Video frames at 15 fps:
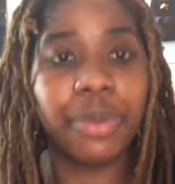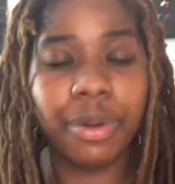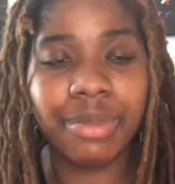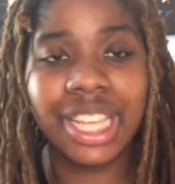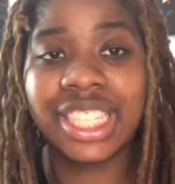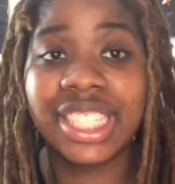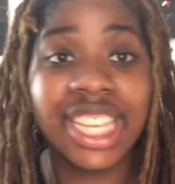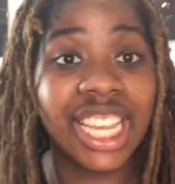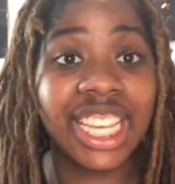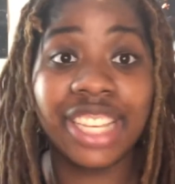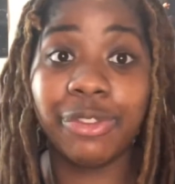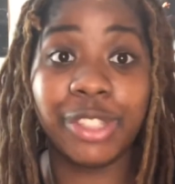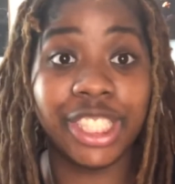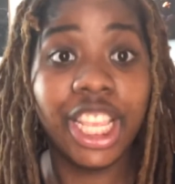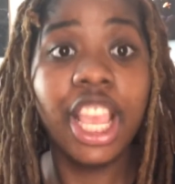I'm not saying it
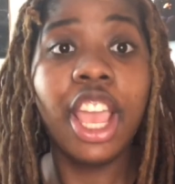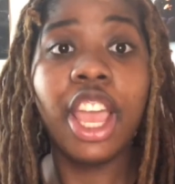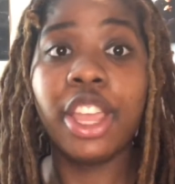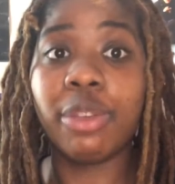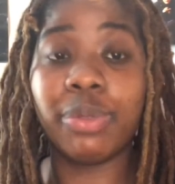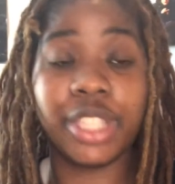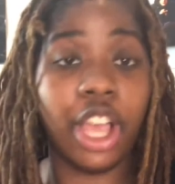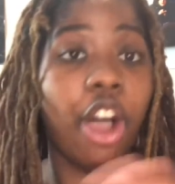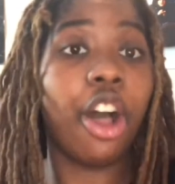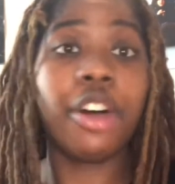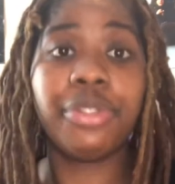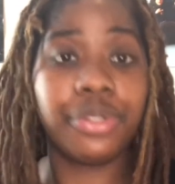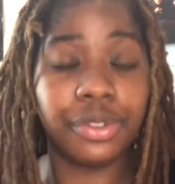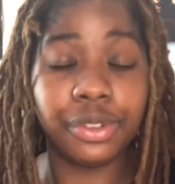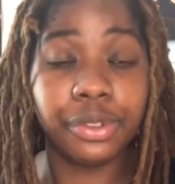was
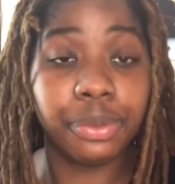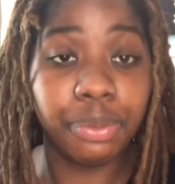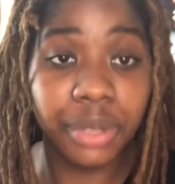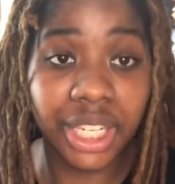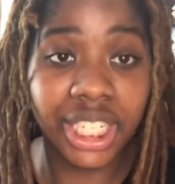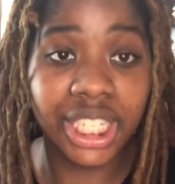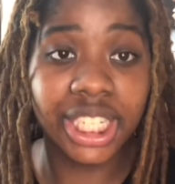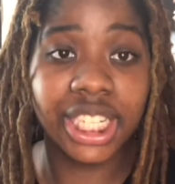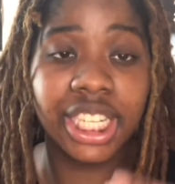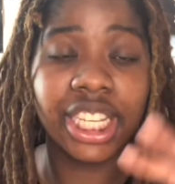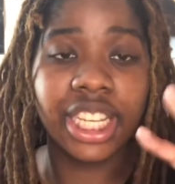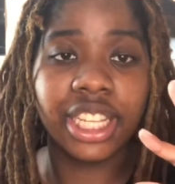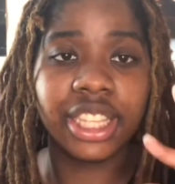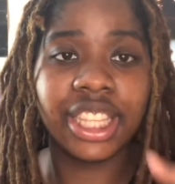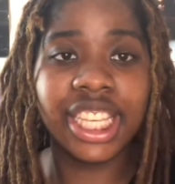awful, but
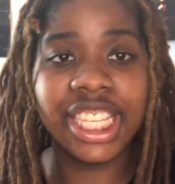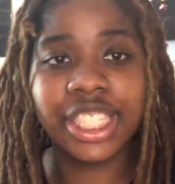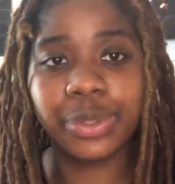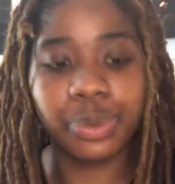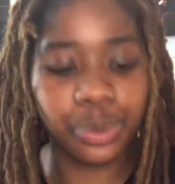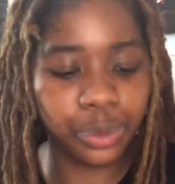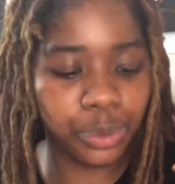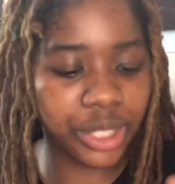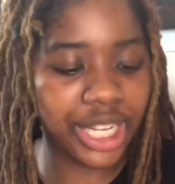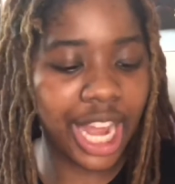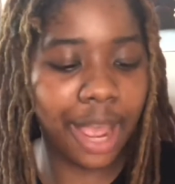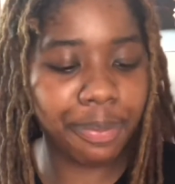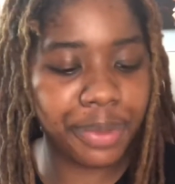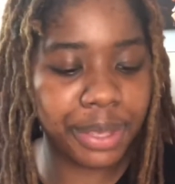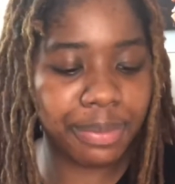this would
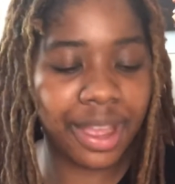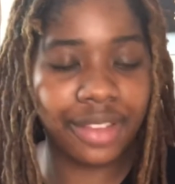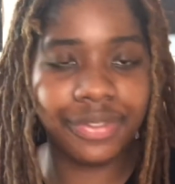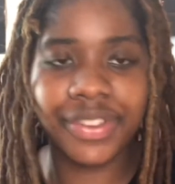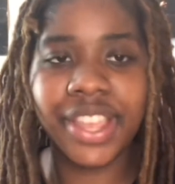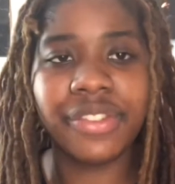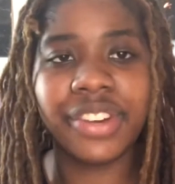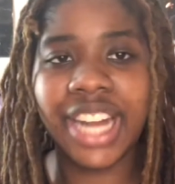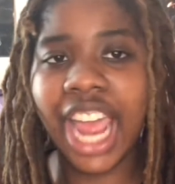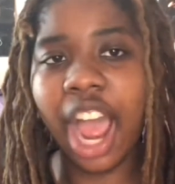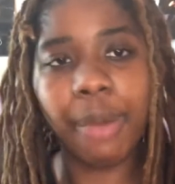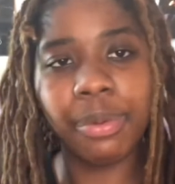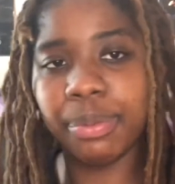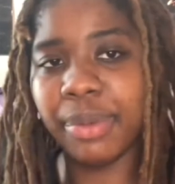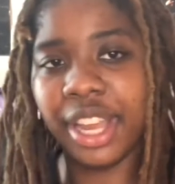not be my favorite
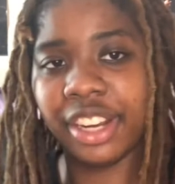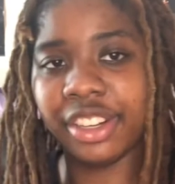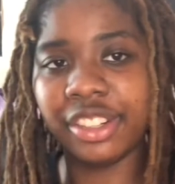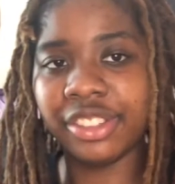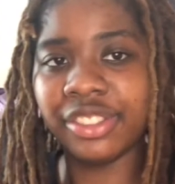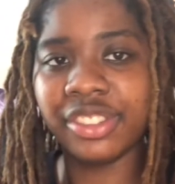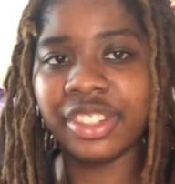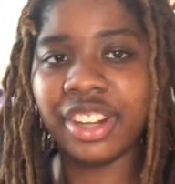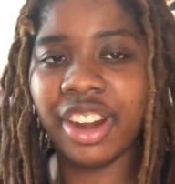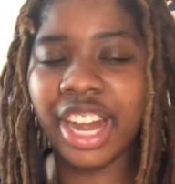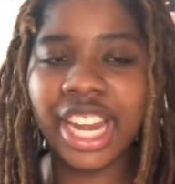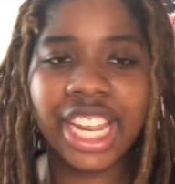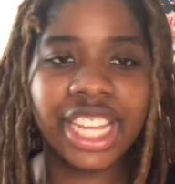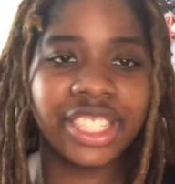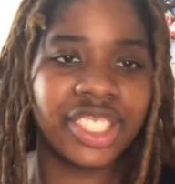album by her. All right?